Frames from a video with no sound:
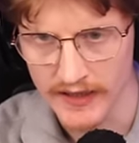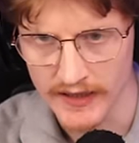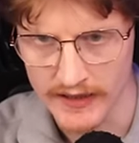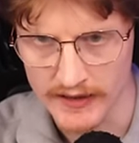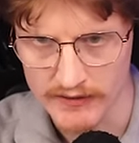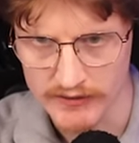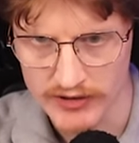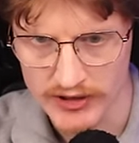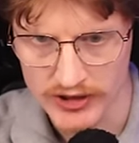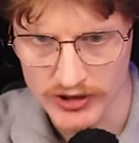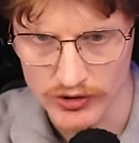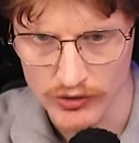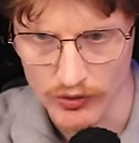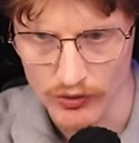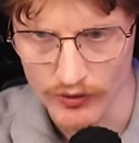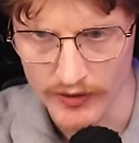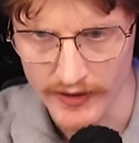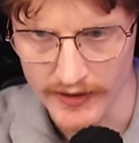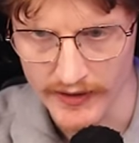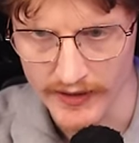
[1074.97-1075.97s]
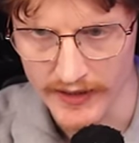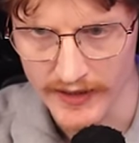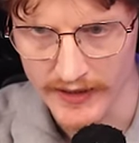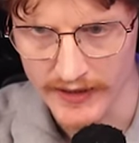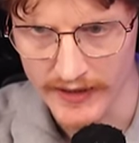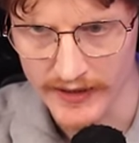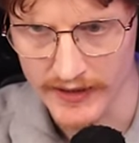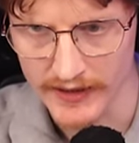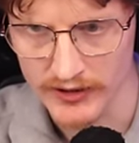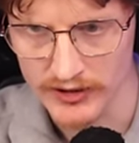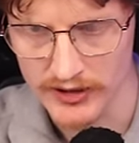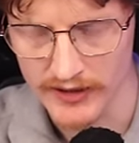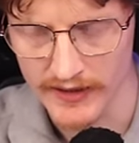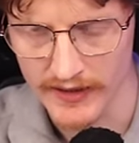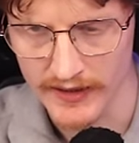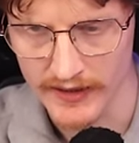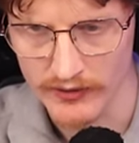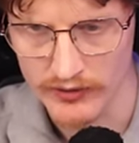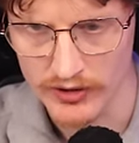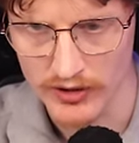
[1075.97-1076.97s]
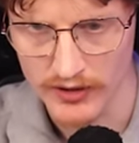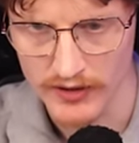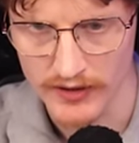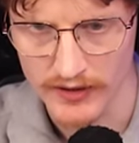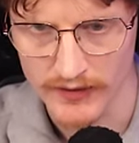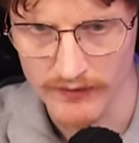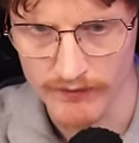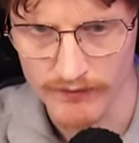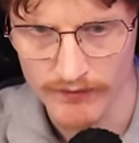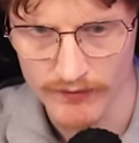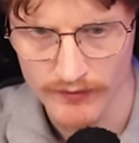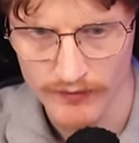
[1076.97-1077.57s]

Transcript: any story at the end here. Usually there was like a...